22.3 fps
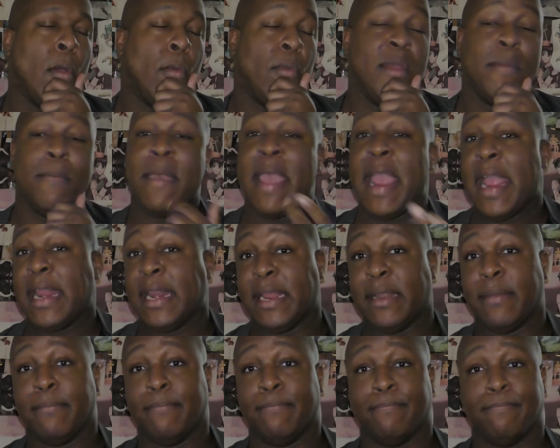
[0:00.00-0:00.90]
we made
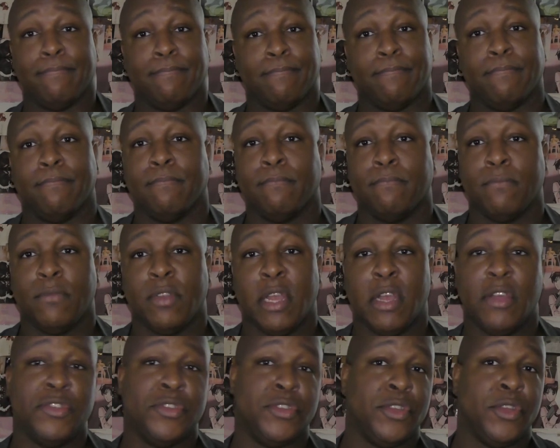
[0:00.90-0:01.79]
it.
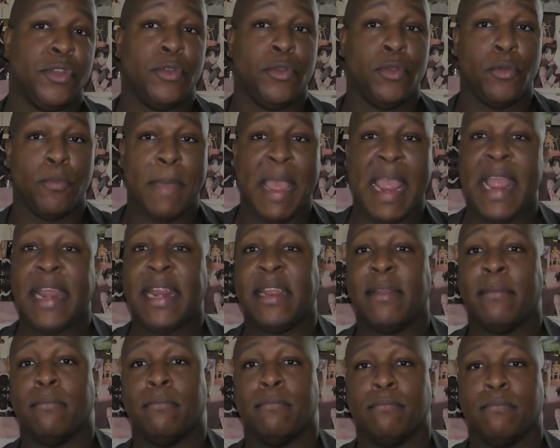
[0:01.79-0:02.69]
Those of you who made
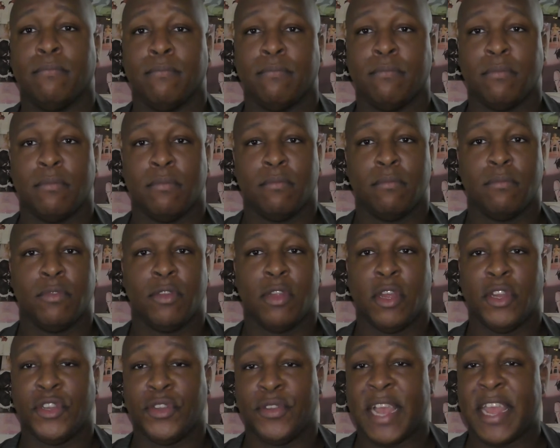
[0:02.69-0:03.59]
it,
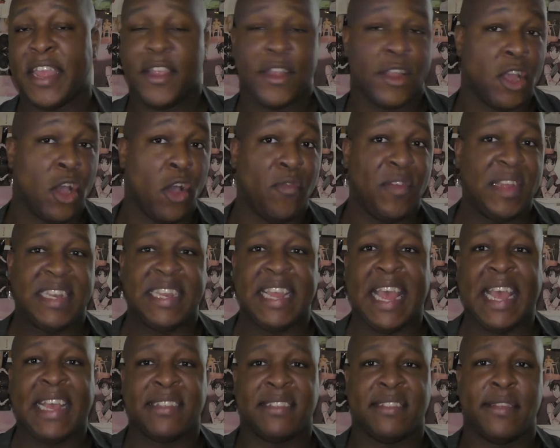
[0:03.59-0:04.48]
those of you who got your COVID
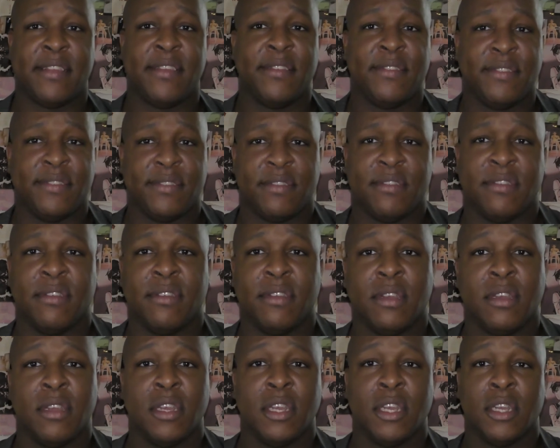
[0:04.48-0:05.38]
tests,
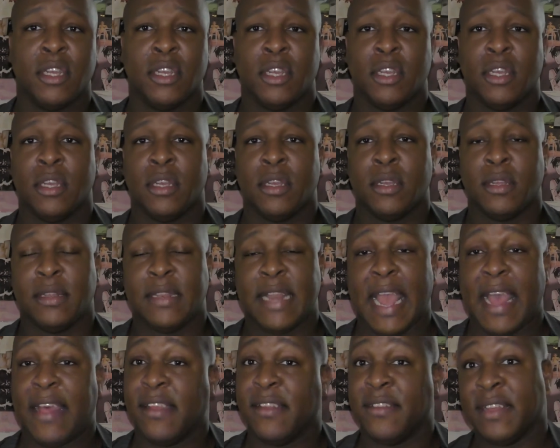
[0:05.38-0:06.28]

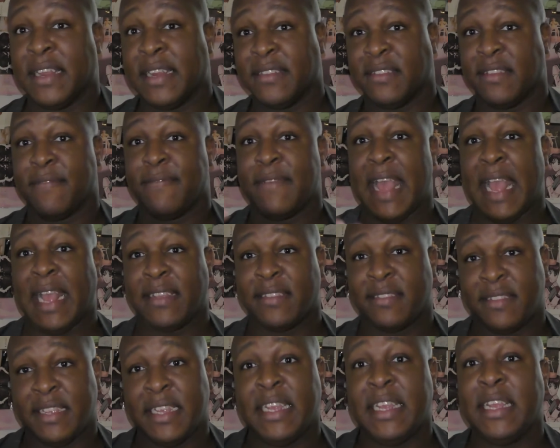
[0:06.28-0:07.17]
now that there's a
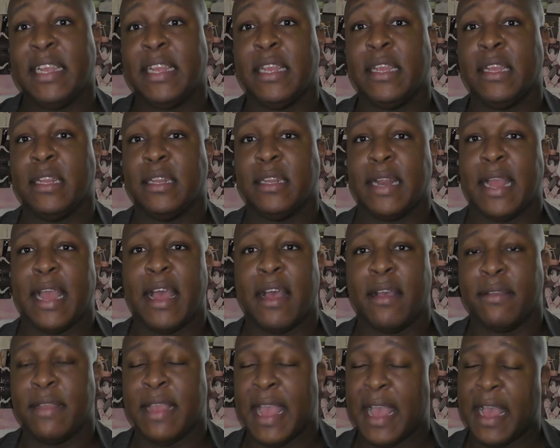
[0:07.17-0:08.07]
vaccine,
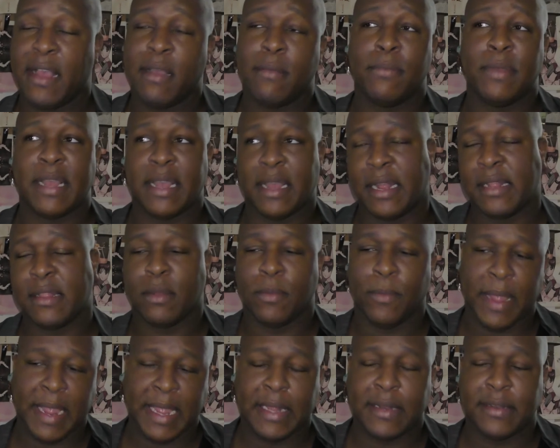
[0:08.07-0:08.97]
now, yeah, we have
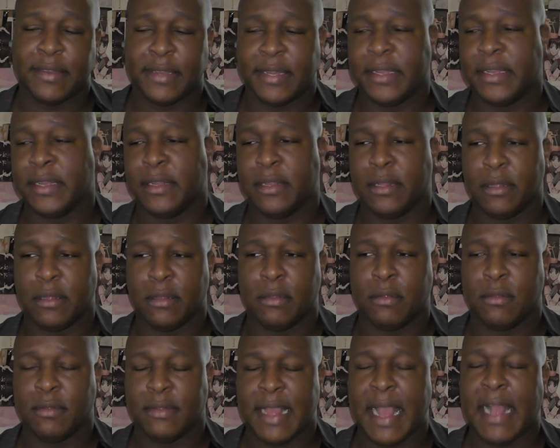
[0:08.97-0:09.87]
to wait
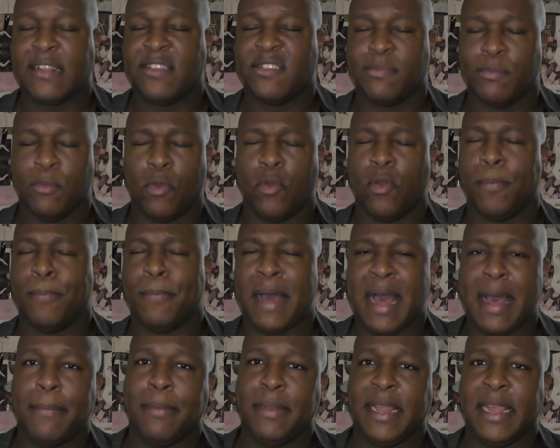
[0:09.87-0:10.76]
until that's more
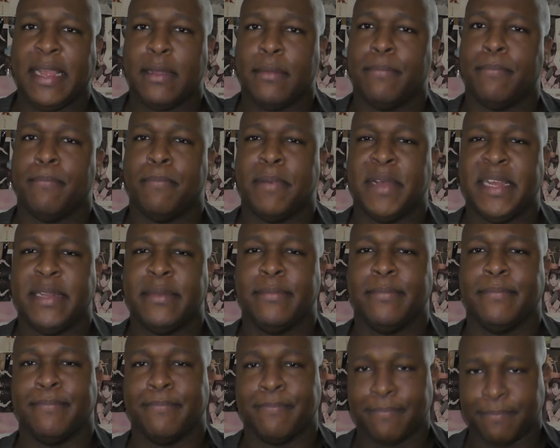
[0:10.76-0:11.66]
public,
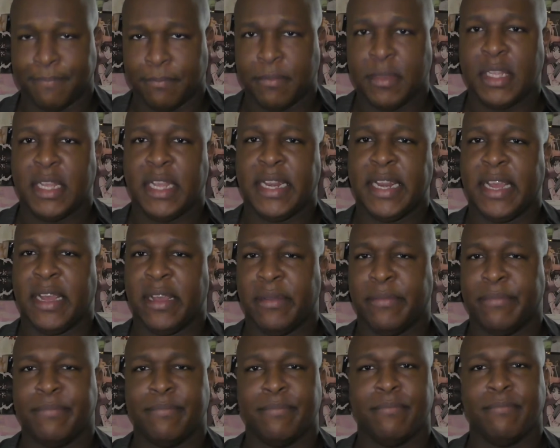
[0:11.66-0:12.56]
but, you
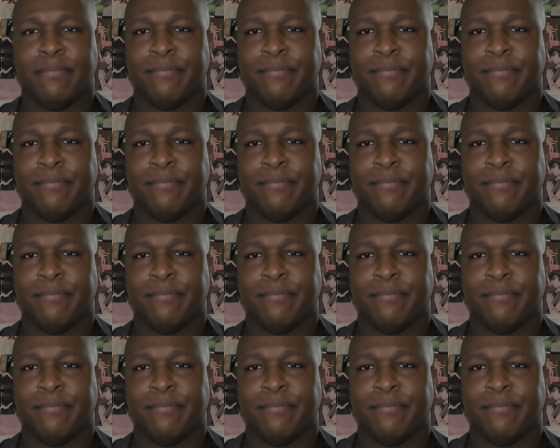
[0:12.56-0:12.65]
know.